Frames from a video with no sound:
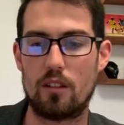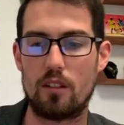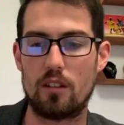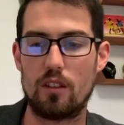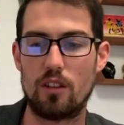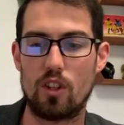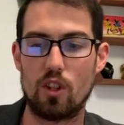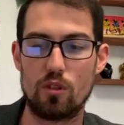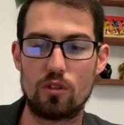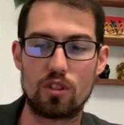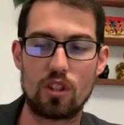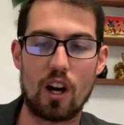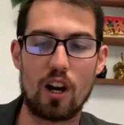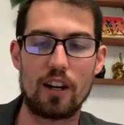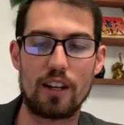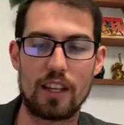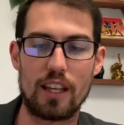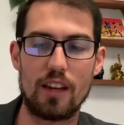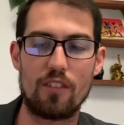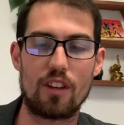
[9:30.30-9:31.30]
you
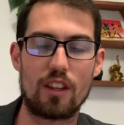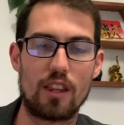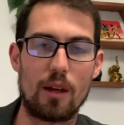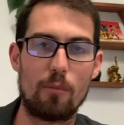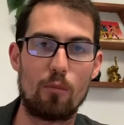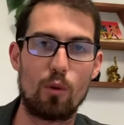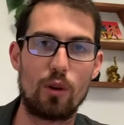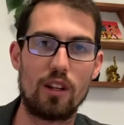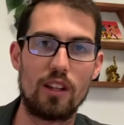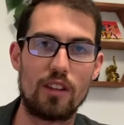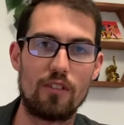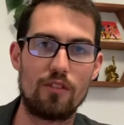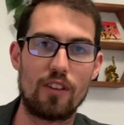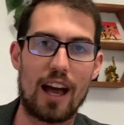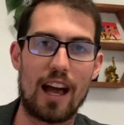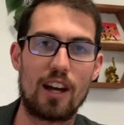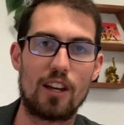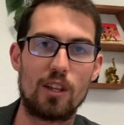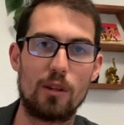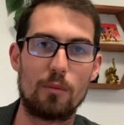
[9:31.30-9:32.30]
start giving them really
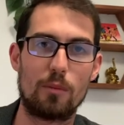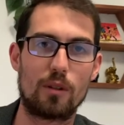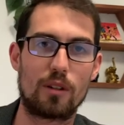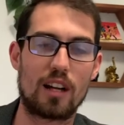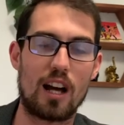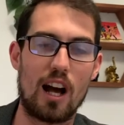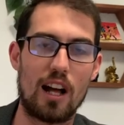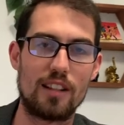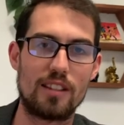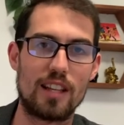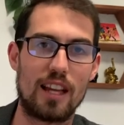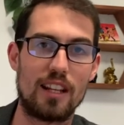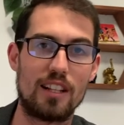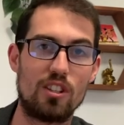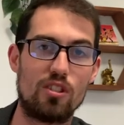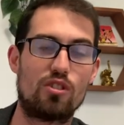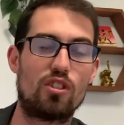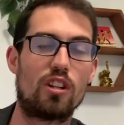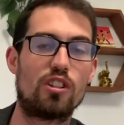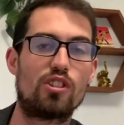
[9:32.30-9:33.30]
valuable content. You
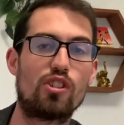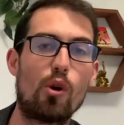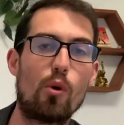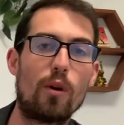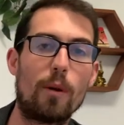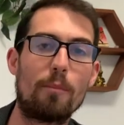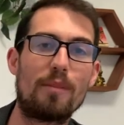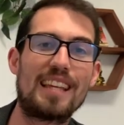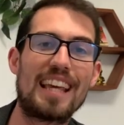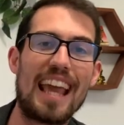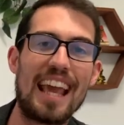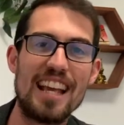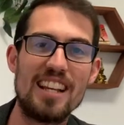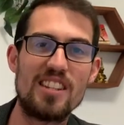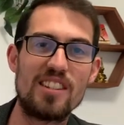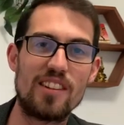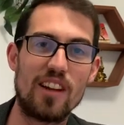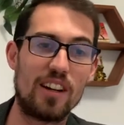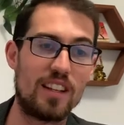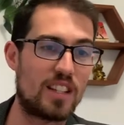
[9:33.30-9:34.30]
start showing them case
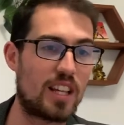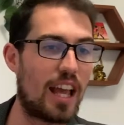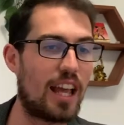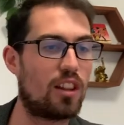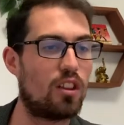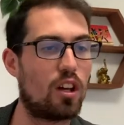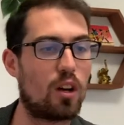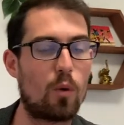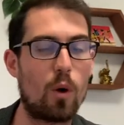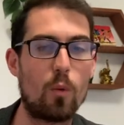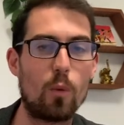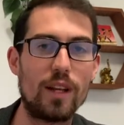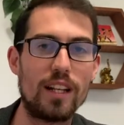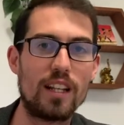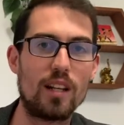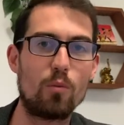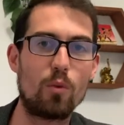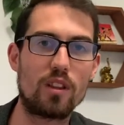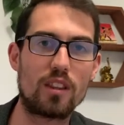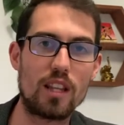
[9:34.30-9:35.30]
studies. Hey, look what we
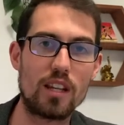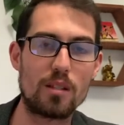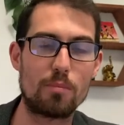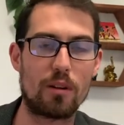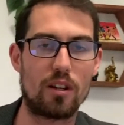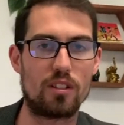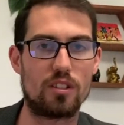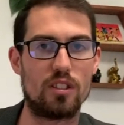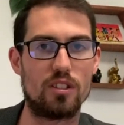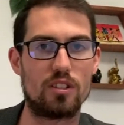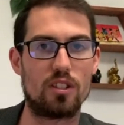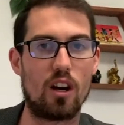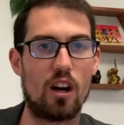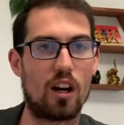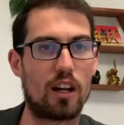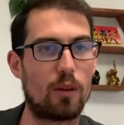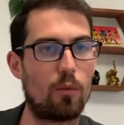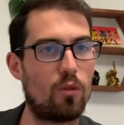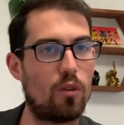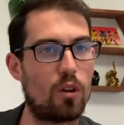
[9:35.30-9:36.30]
did with this person's
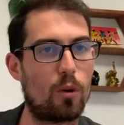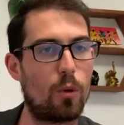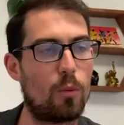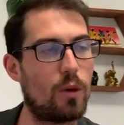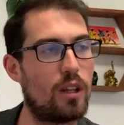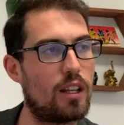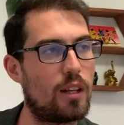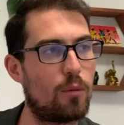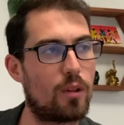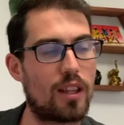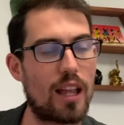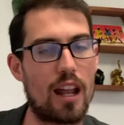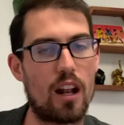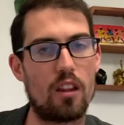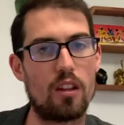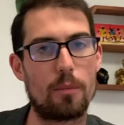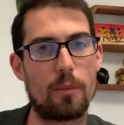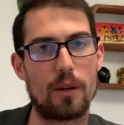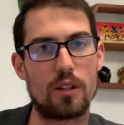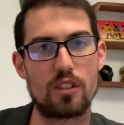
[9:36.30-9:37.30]
dog, and look what we did with that
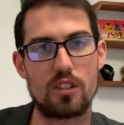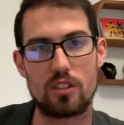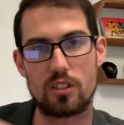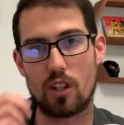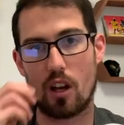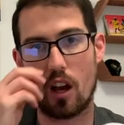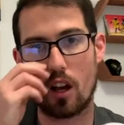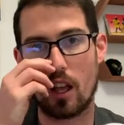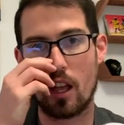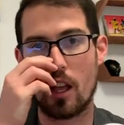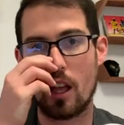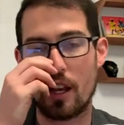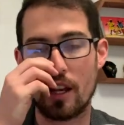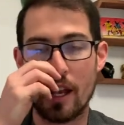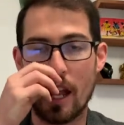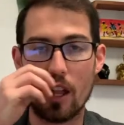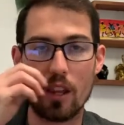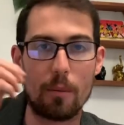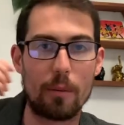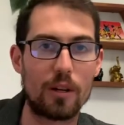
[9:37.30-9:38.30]
other person's dog.
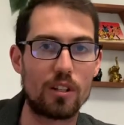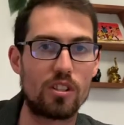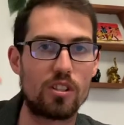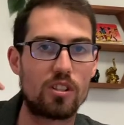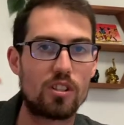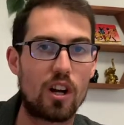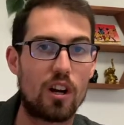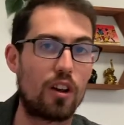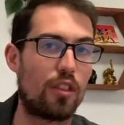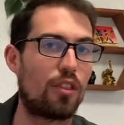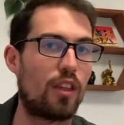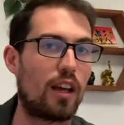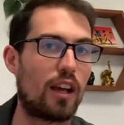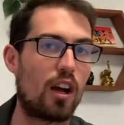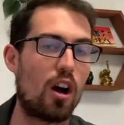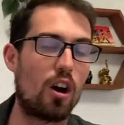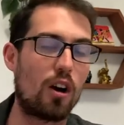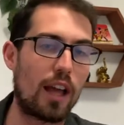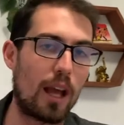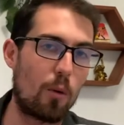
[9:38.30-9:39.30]
Now the person's starting to think,
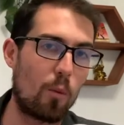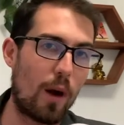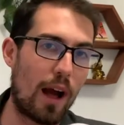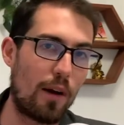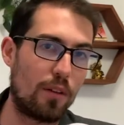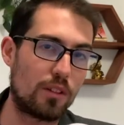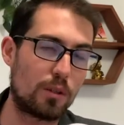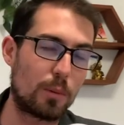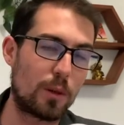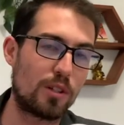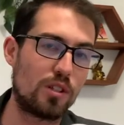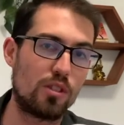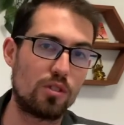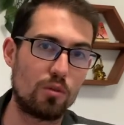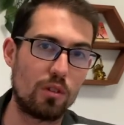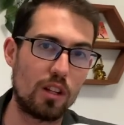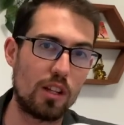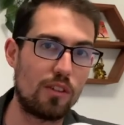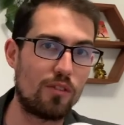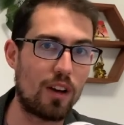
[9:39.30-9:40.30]
okay, wow, this person's
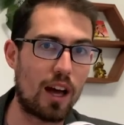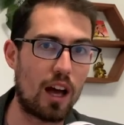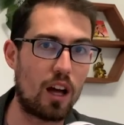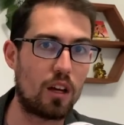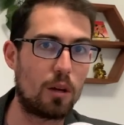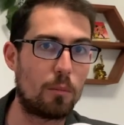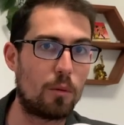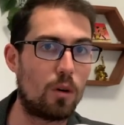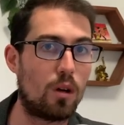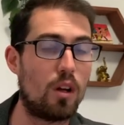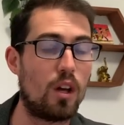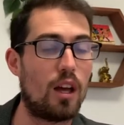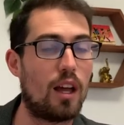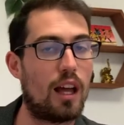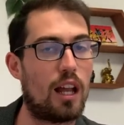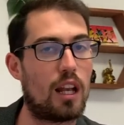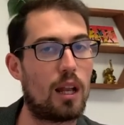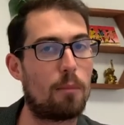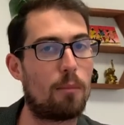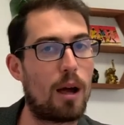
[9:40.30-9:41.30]
really valuable,
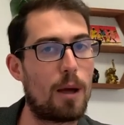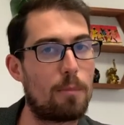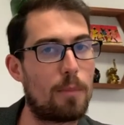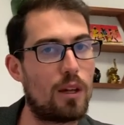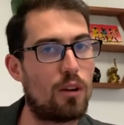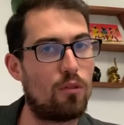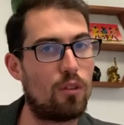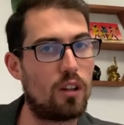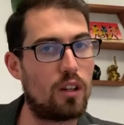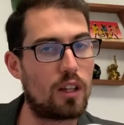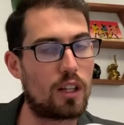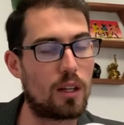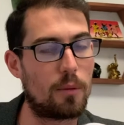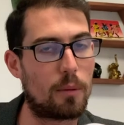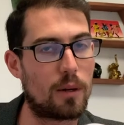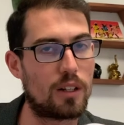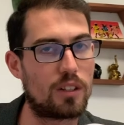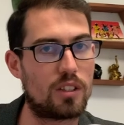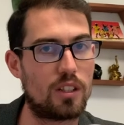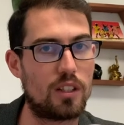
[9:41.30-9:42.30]
and they might be a really good
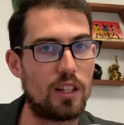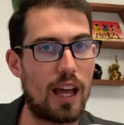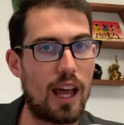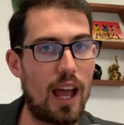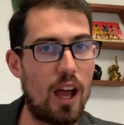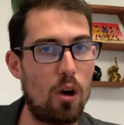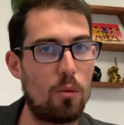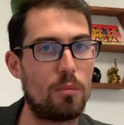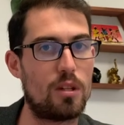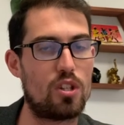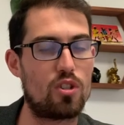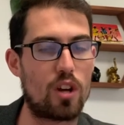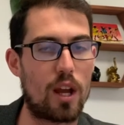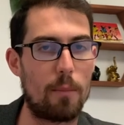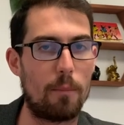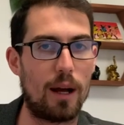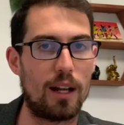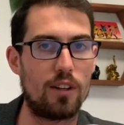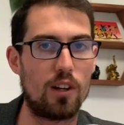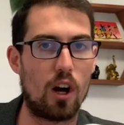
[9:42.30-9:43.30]
person to help me train
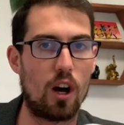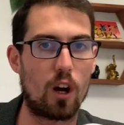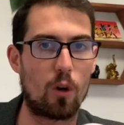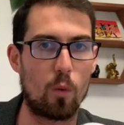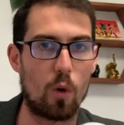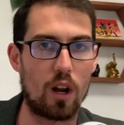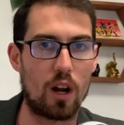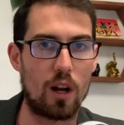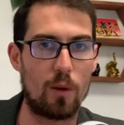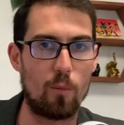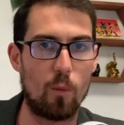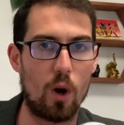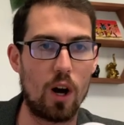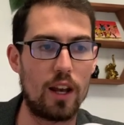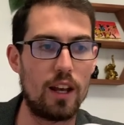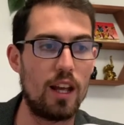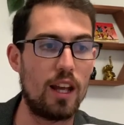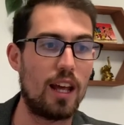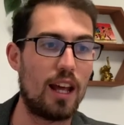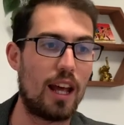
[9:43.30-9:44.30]
my dog one on
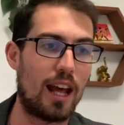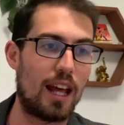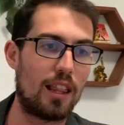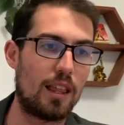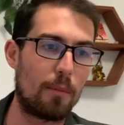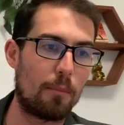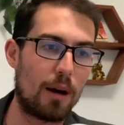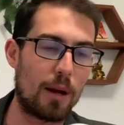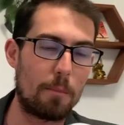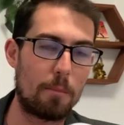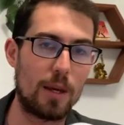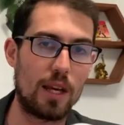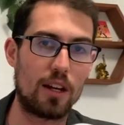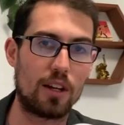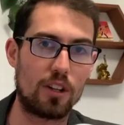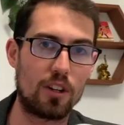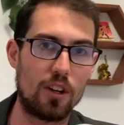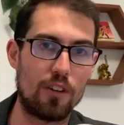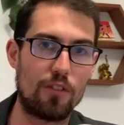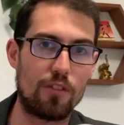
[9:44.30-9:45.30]
one, and they might be a
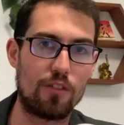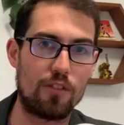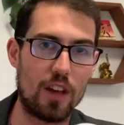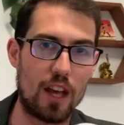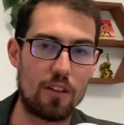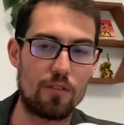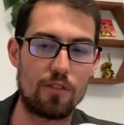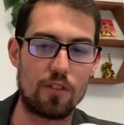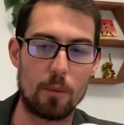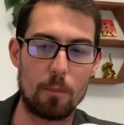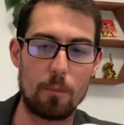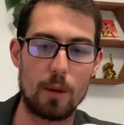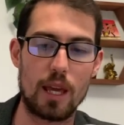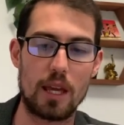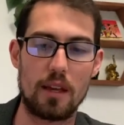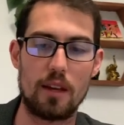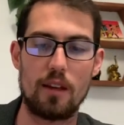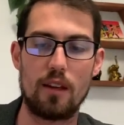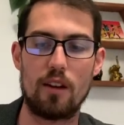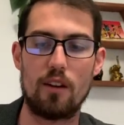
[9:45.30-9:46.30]
good fit for me,
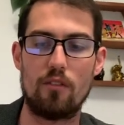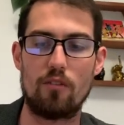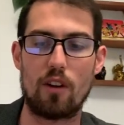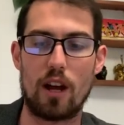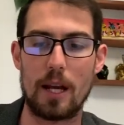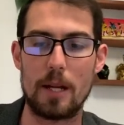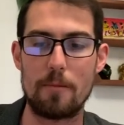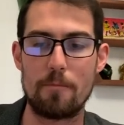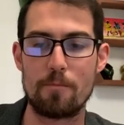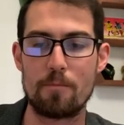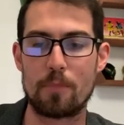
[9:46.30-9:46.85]
right?